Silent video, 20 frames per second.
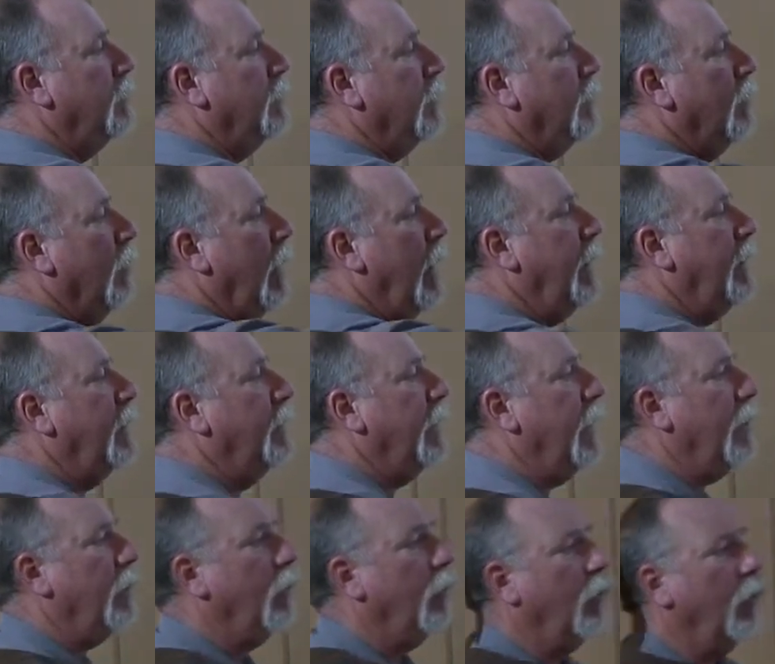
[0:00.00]
to grade in
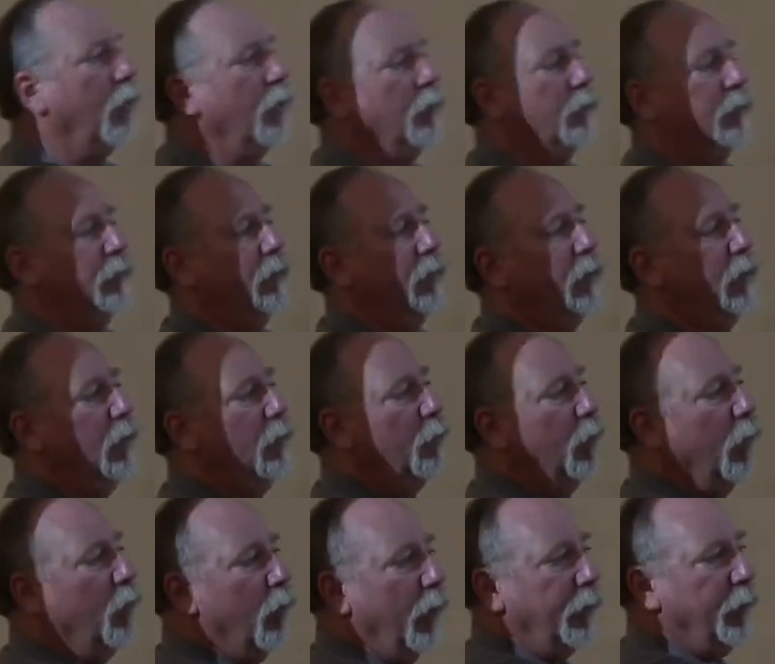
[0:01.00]
that hole.
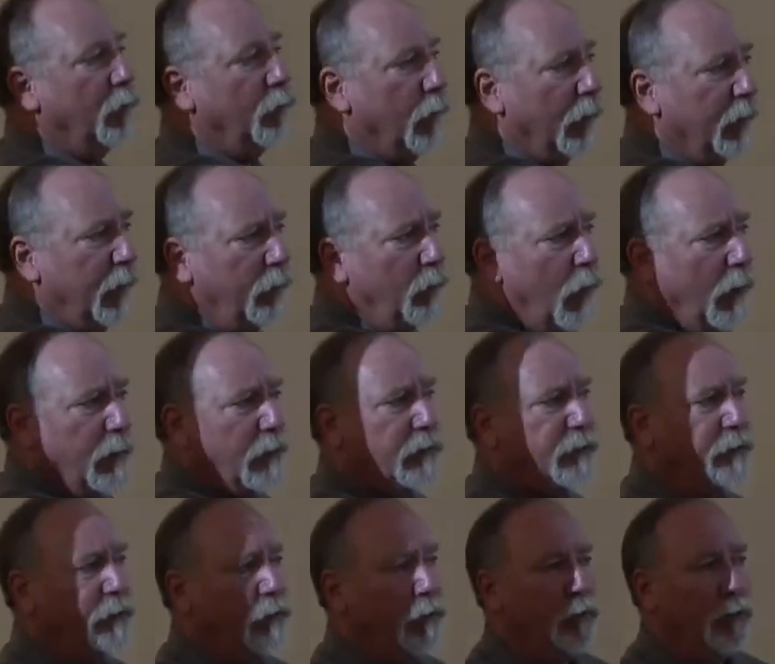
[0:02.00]
But what you really want
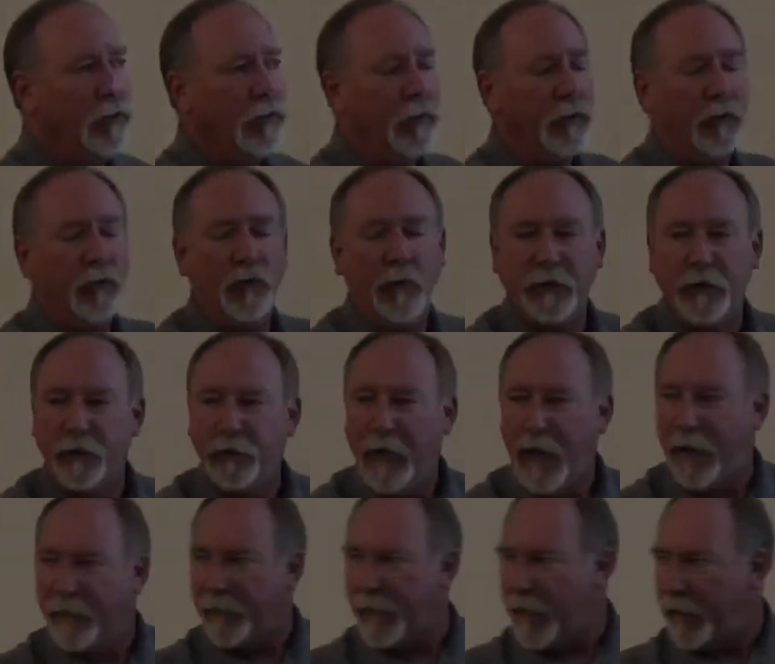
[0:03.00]
to do when you
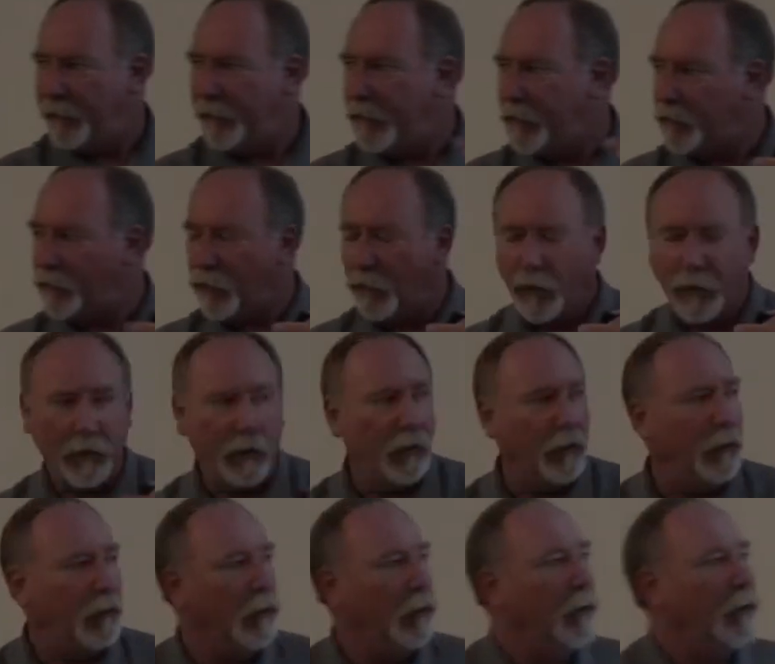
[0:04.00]
have heavy
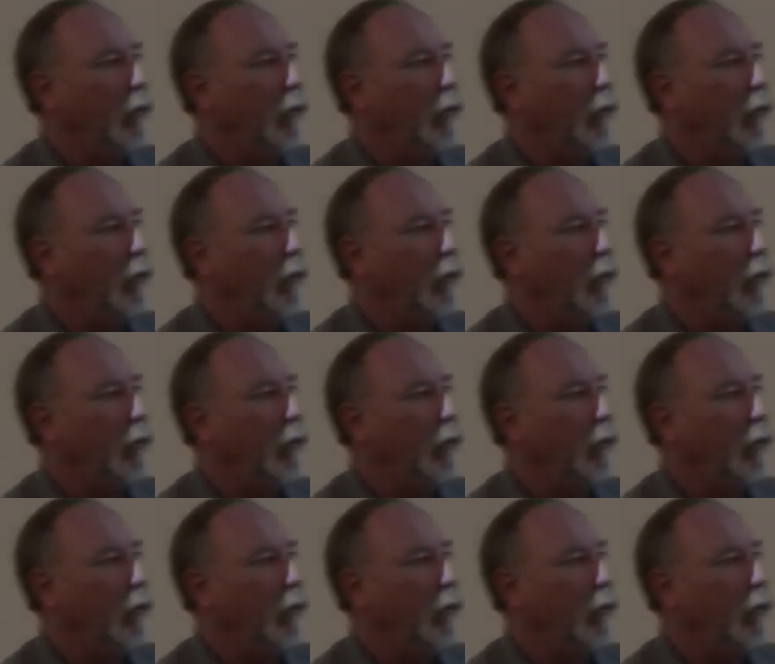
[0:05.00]
soil